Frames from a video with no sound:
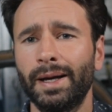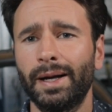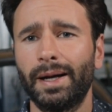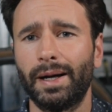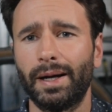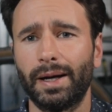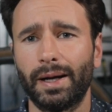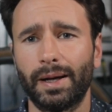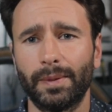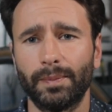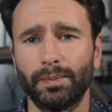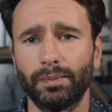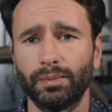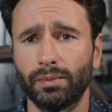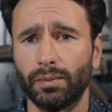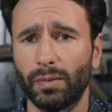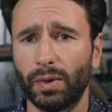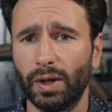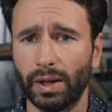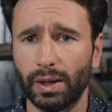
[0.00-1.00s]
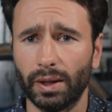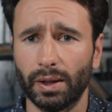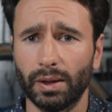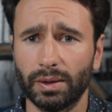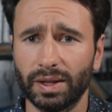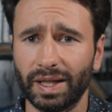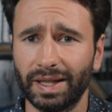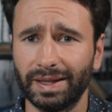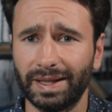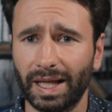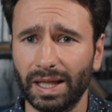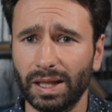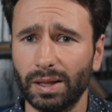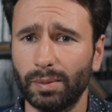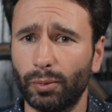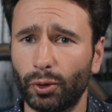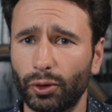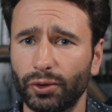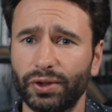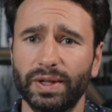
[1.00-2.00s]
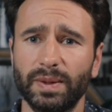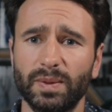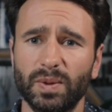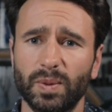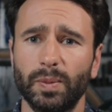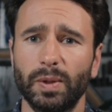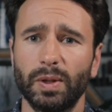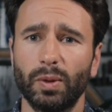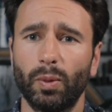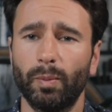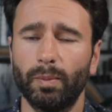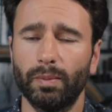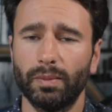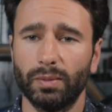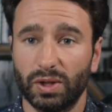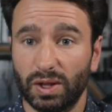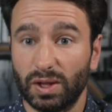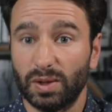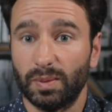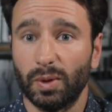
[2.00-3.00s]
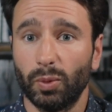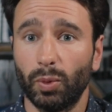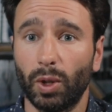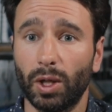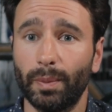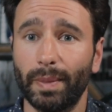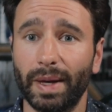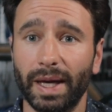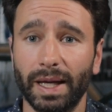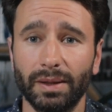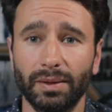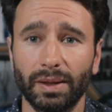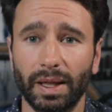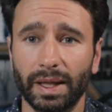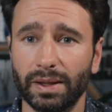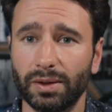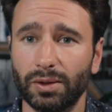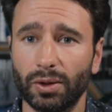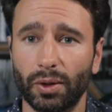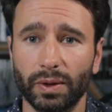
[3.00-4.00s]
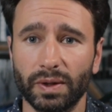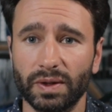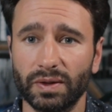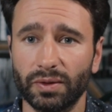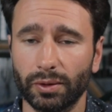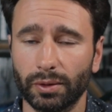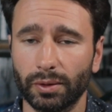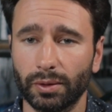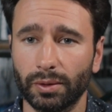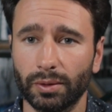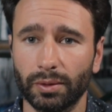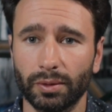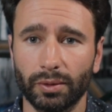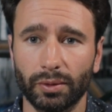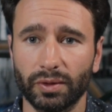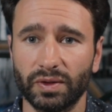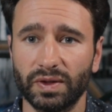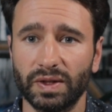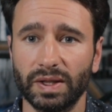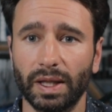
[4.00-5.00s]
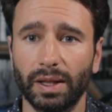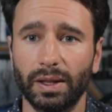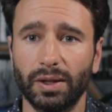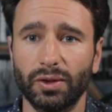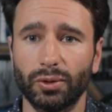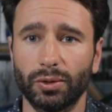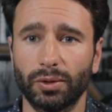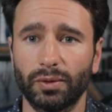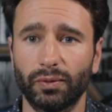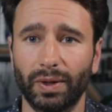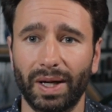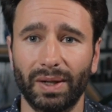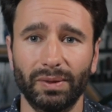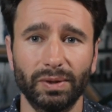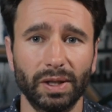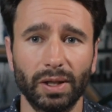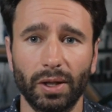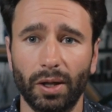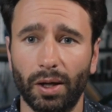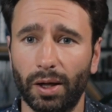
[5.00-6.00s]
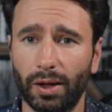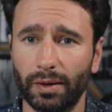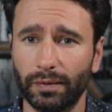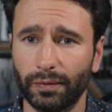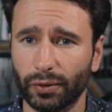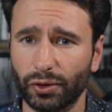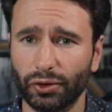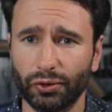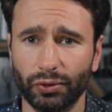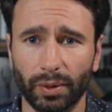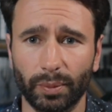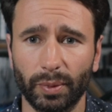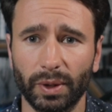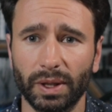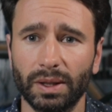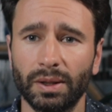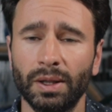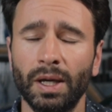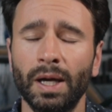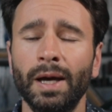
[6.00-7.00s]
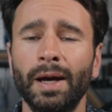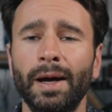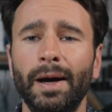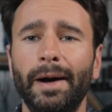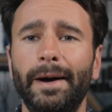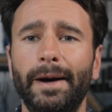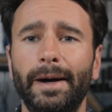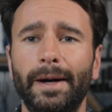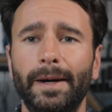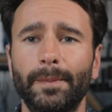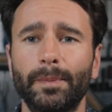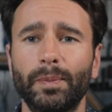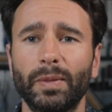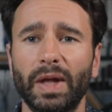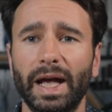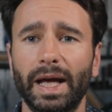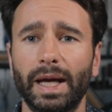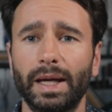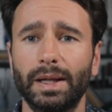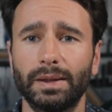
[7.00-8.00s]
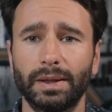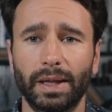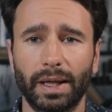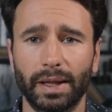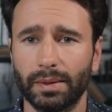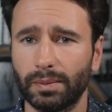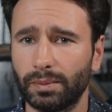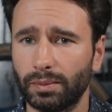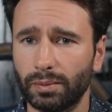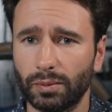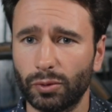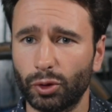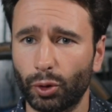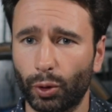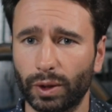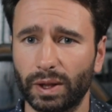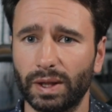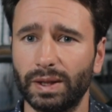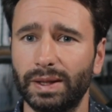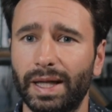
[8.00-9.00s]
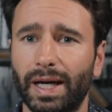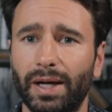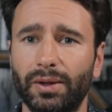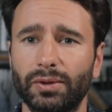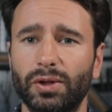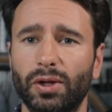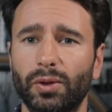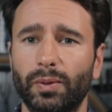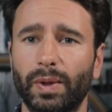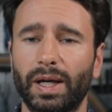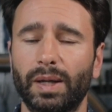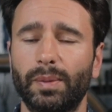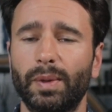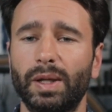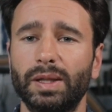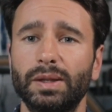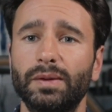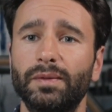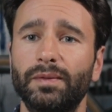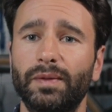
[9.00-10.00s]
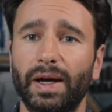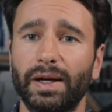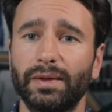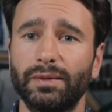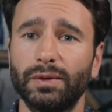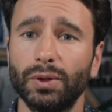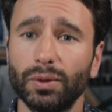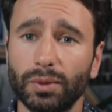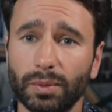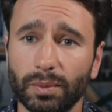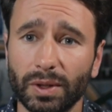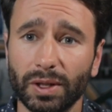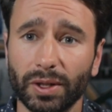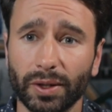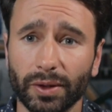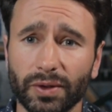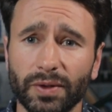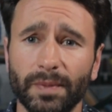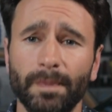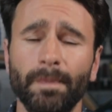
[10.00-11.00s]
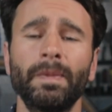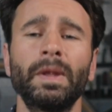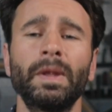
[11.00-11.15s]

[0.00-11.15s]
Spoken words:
The titanium bolt seems to be well made. I didn't notice or see any sort of rounding off or stripping, and I torqued it down to the recommended 5 Newton meters.